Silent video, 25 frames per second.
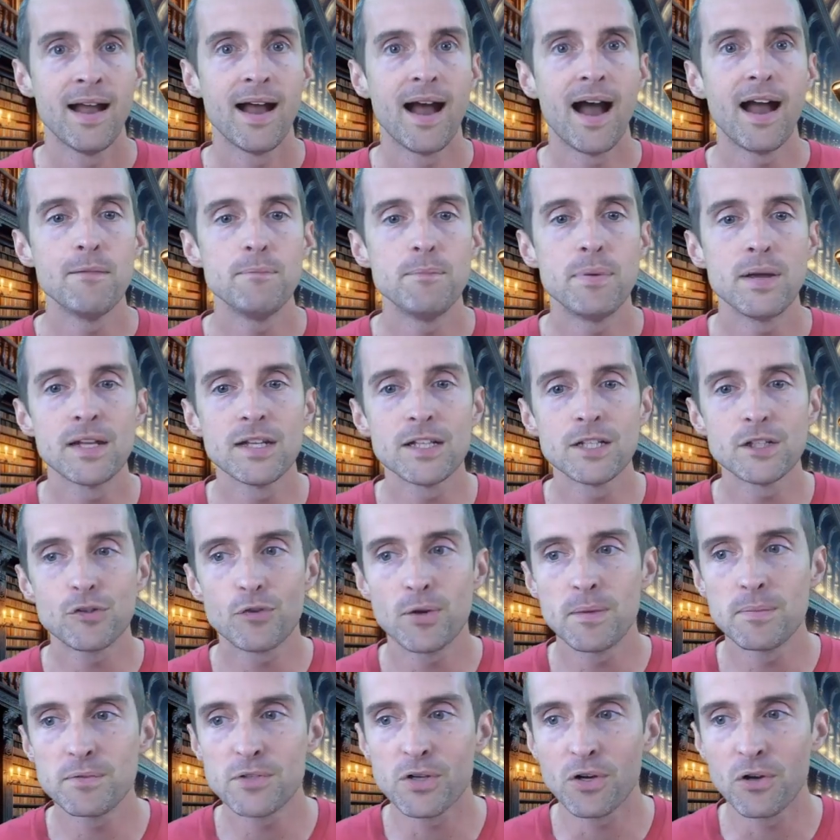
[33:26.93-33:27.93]
I've been in
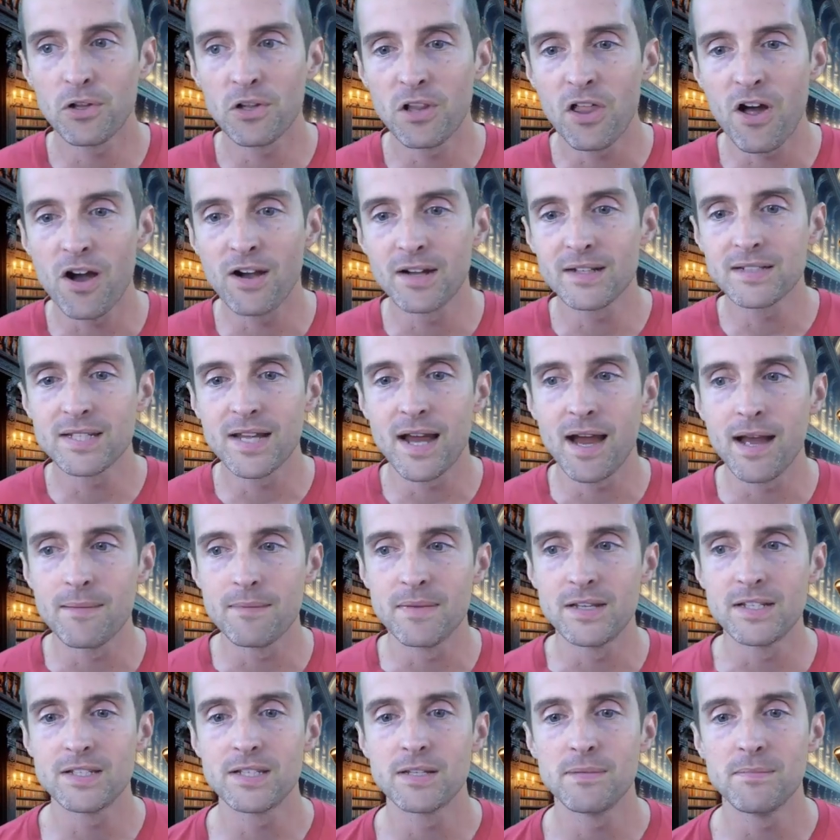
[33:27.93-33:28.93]
crypto a long
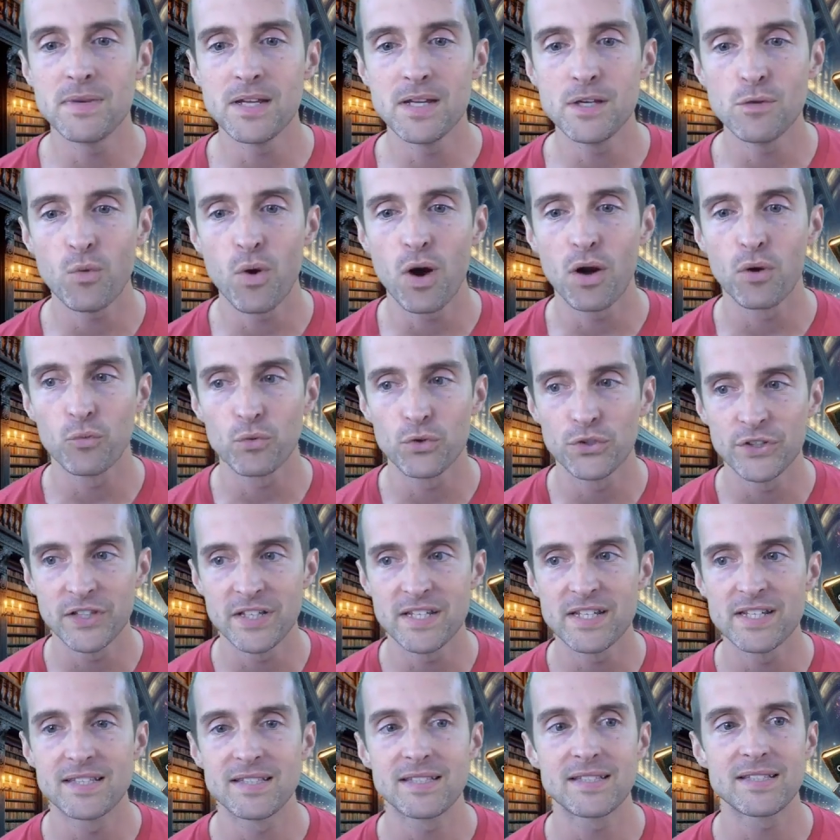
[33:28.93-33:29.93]
time, and to me what
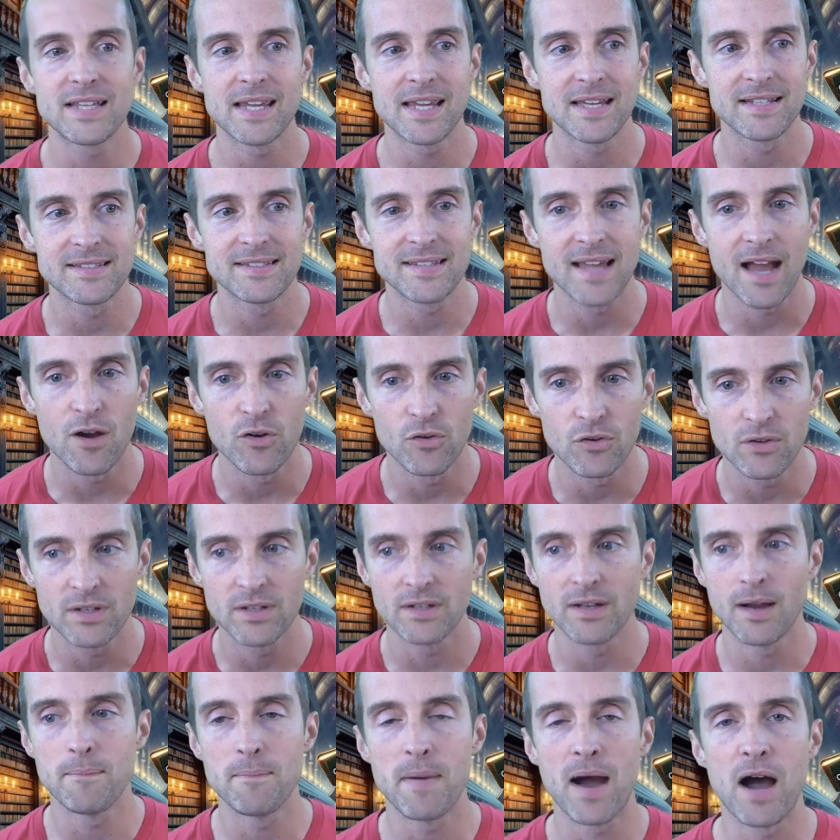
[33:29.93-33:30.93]
really stands out
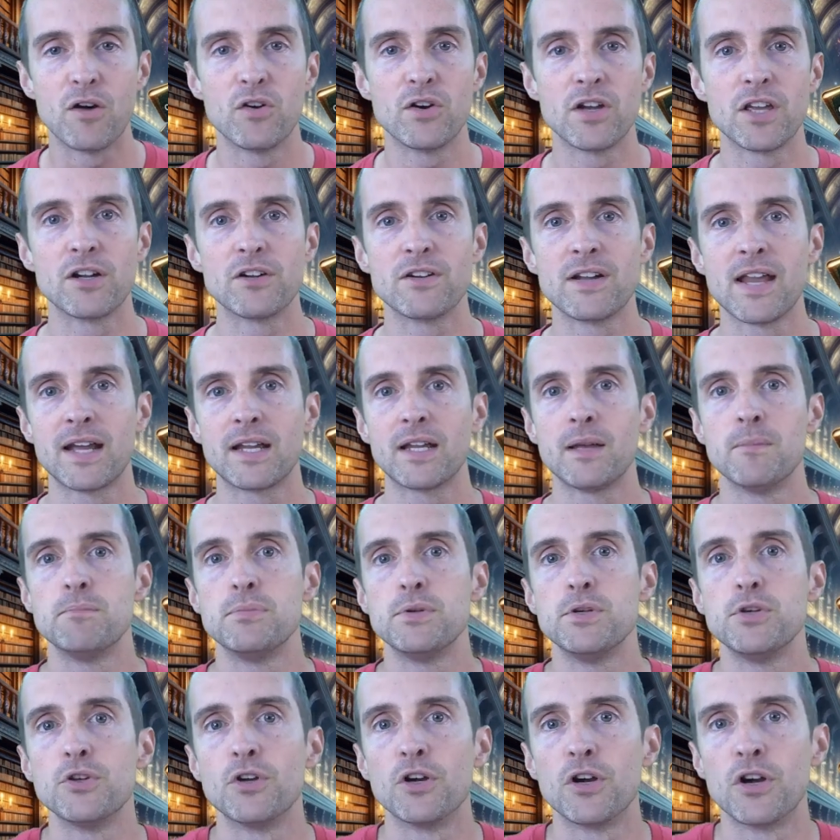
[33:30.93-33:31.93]
about Internet
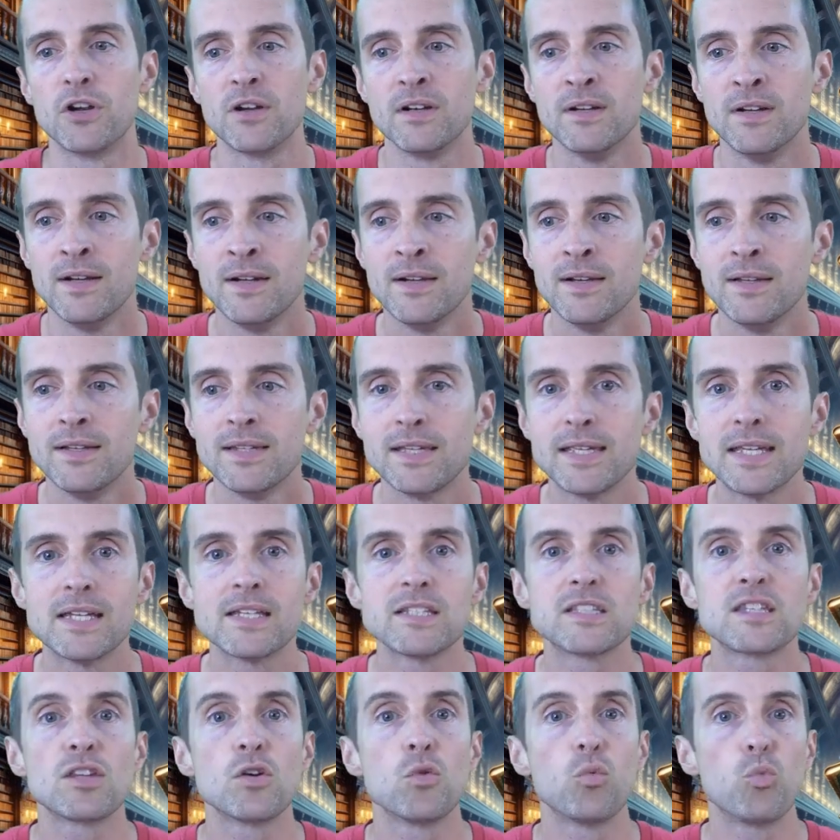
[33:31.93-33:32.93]
Computer
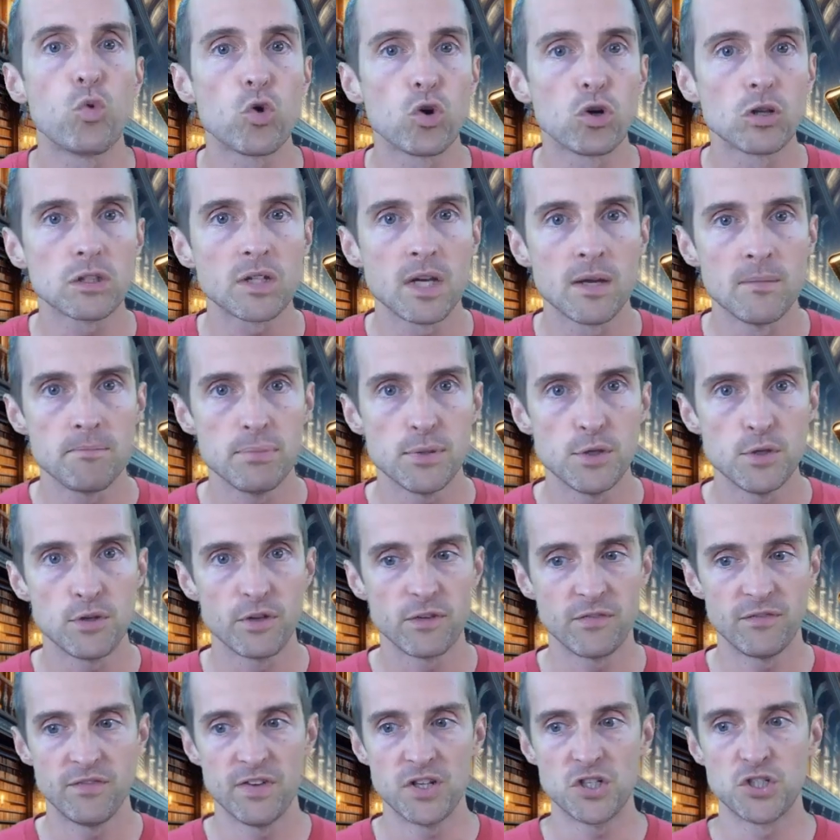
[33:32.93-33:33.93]
is the world
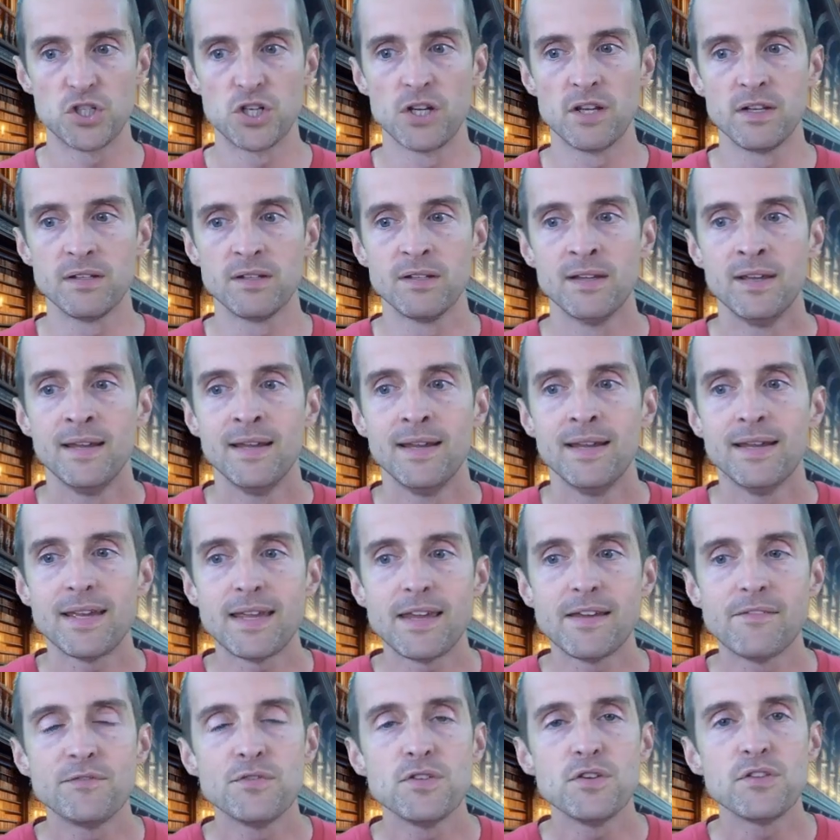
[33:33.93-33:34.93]
computer vision.
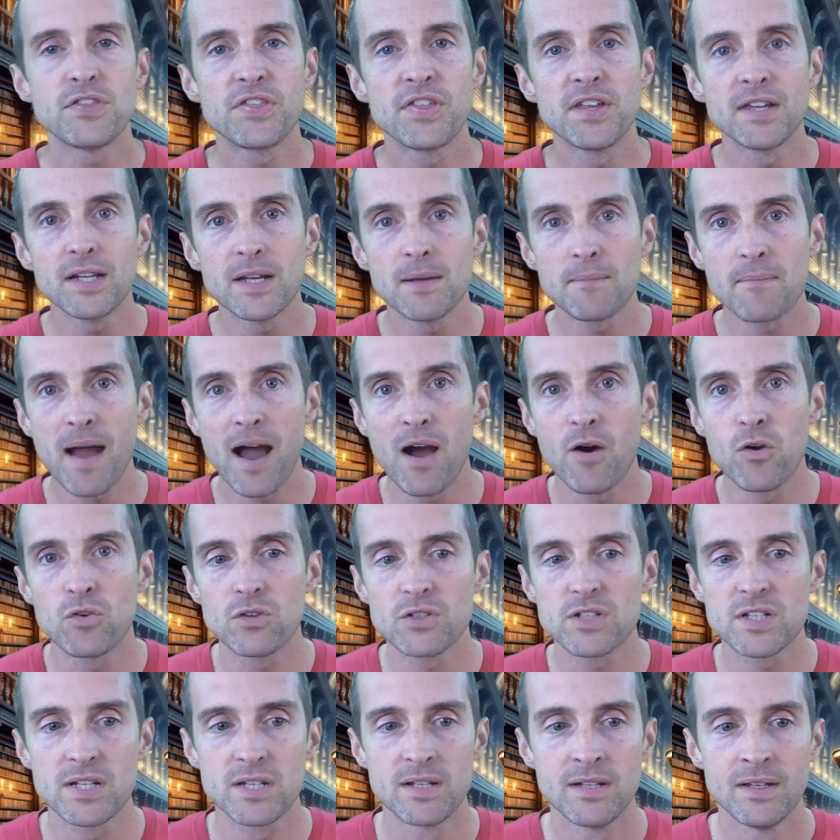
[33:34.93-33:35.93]
If you think
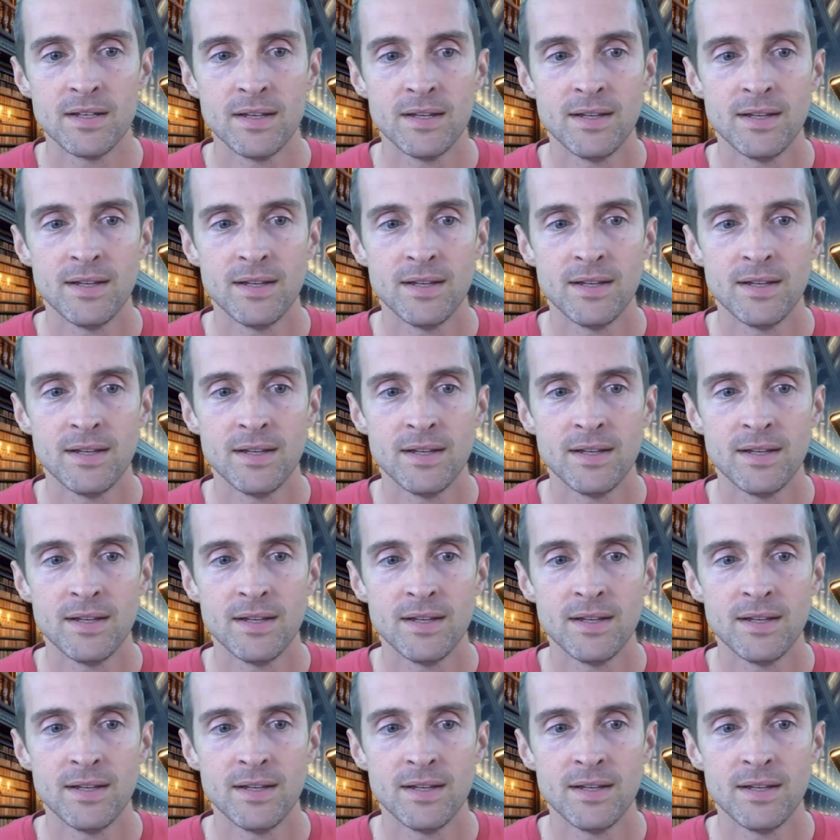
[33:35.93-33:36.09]
about